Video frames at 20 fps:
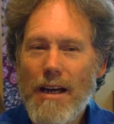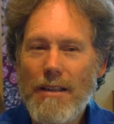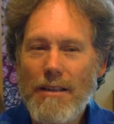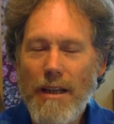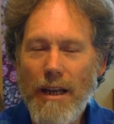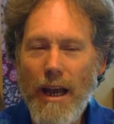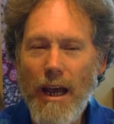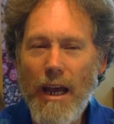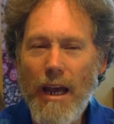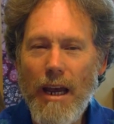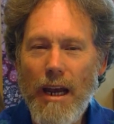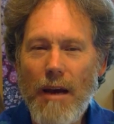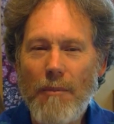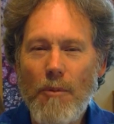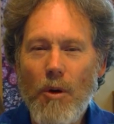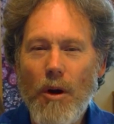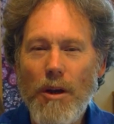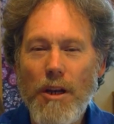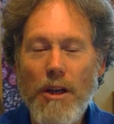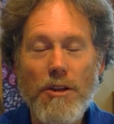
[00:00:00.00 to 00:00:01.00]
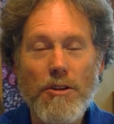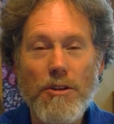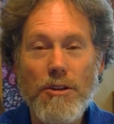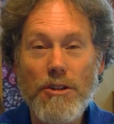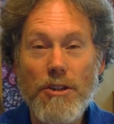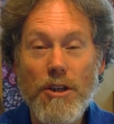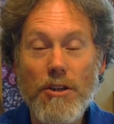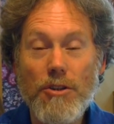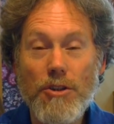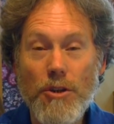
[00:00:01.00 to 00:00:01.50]
Today I'm going to
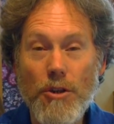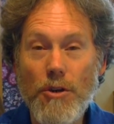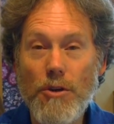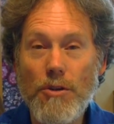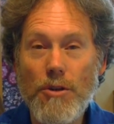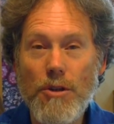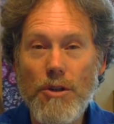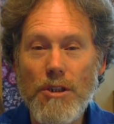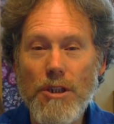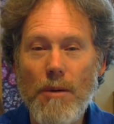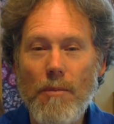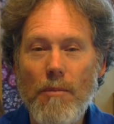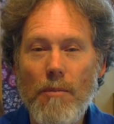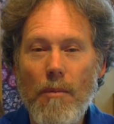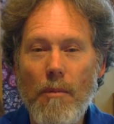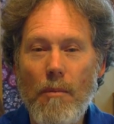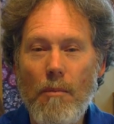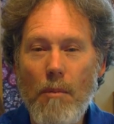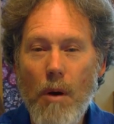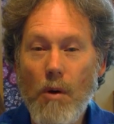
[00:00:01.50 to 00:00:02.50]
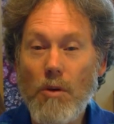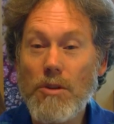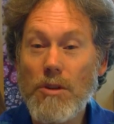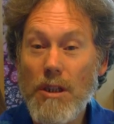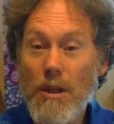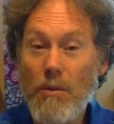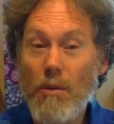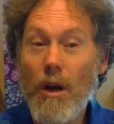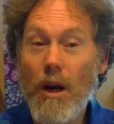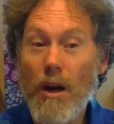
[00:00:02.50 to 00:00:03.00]
introduce you to some
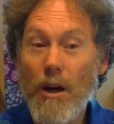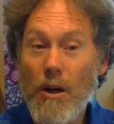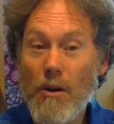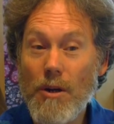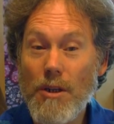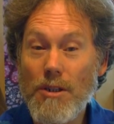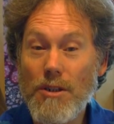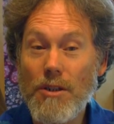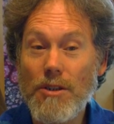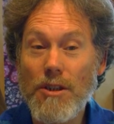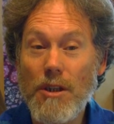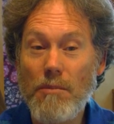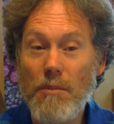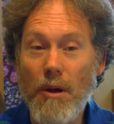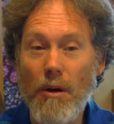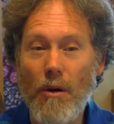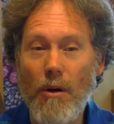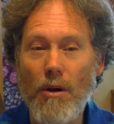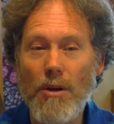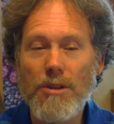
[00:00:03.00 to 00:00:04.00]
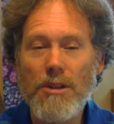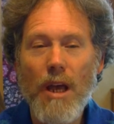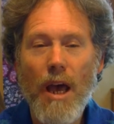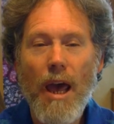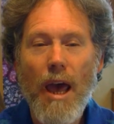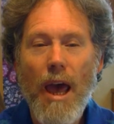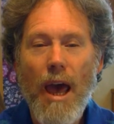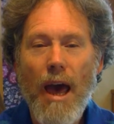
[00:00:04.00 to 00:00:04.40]
mostly rare crystals and minerals